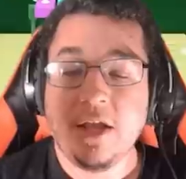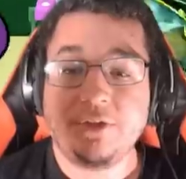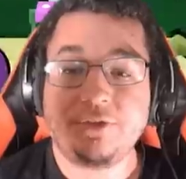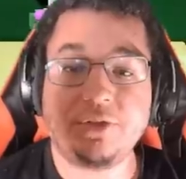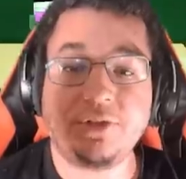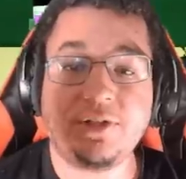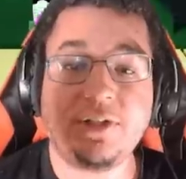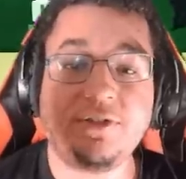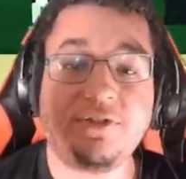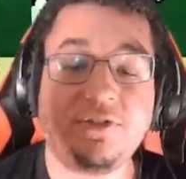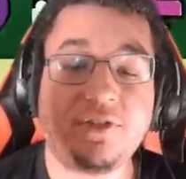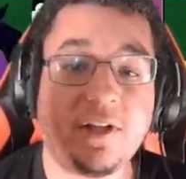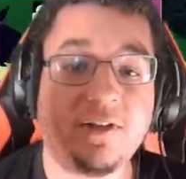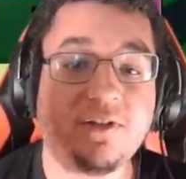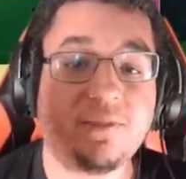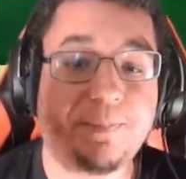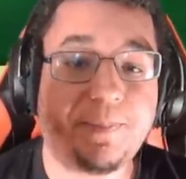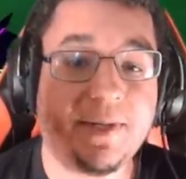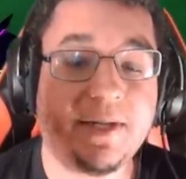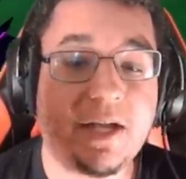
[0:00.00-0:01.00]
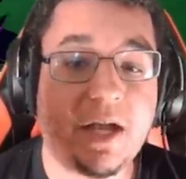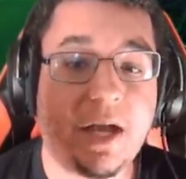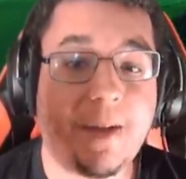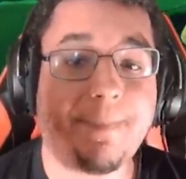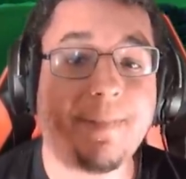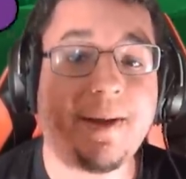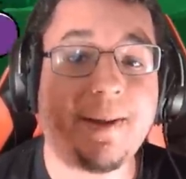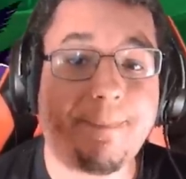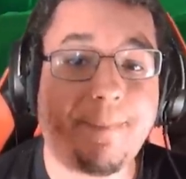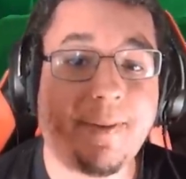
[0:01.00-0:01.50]
So this does bring
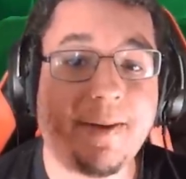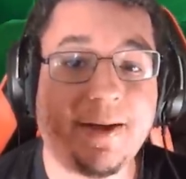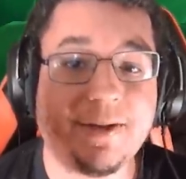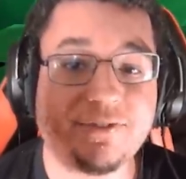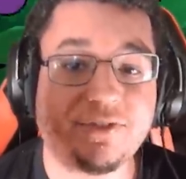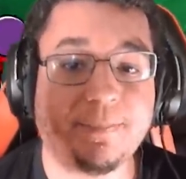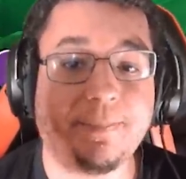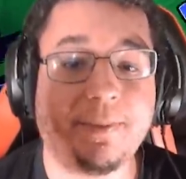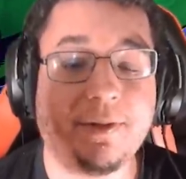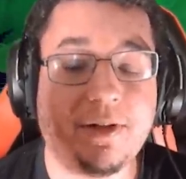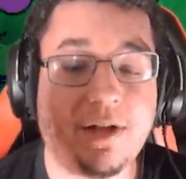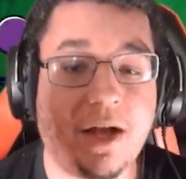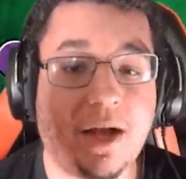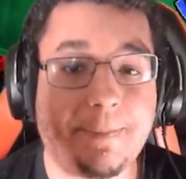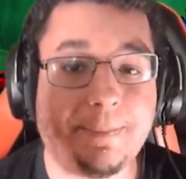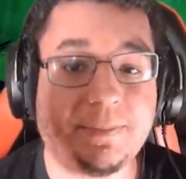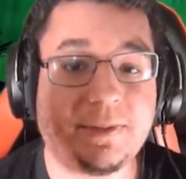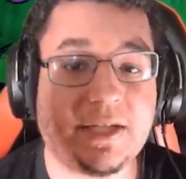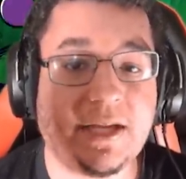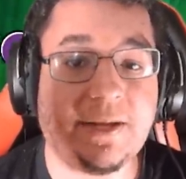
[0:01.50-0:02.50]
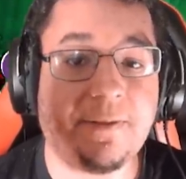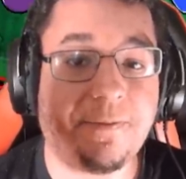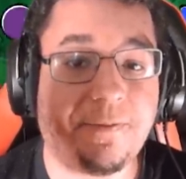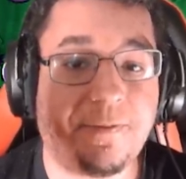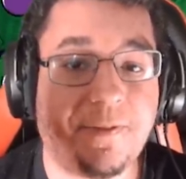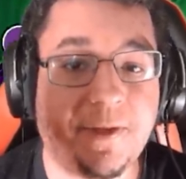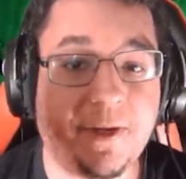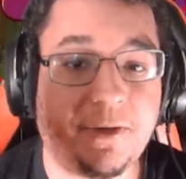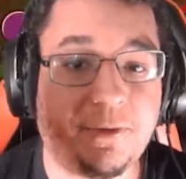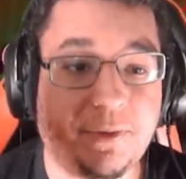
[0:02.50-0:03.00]
up a possible update
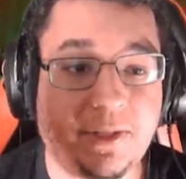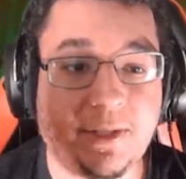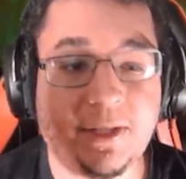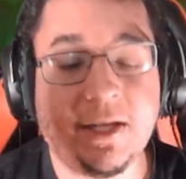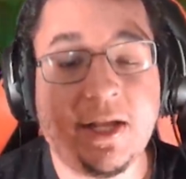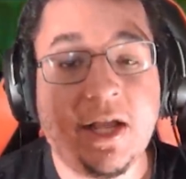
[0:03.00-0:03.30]
theory.